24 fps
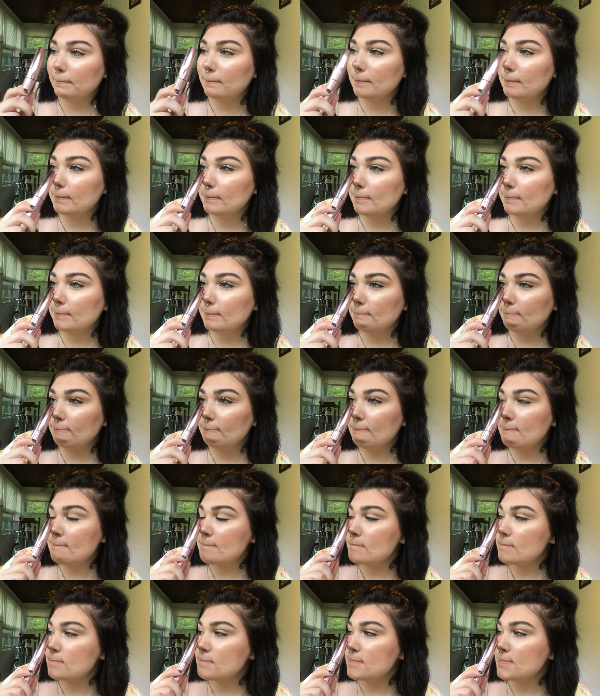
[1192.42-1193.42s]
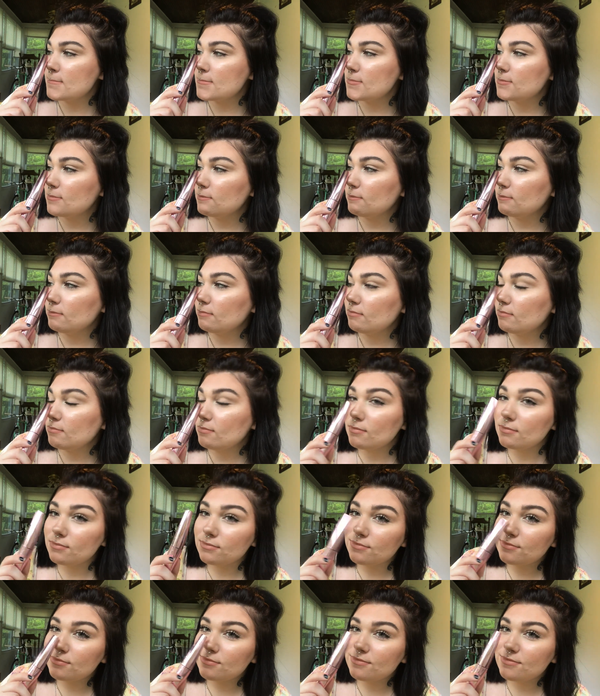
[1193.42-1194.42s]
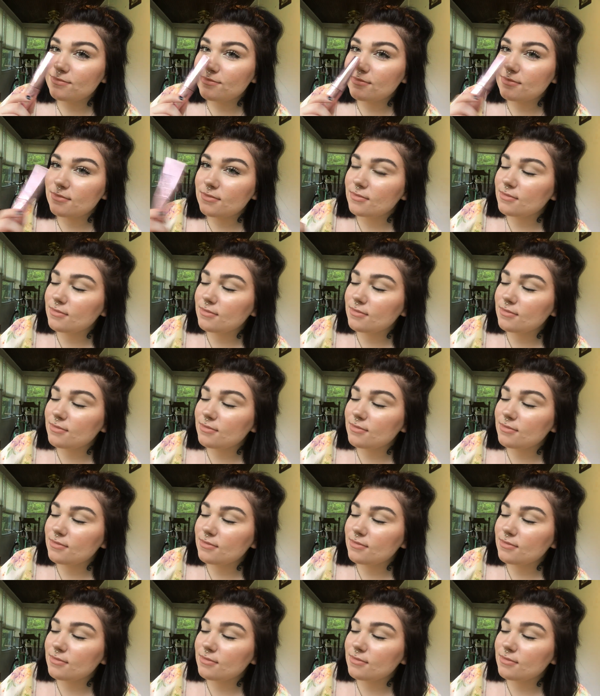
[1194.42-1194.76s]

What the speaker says: Nobody speaks.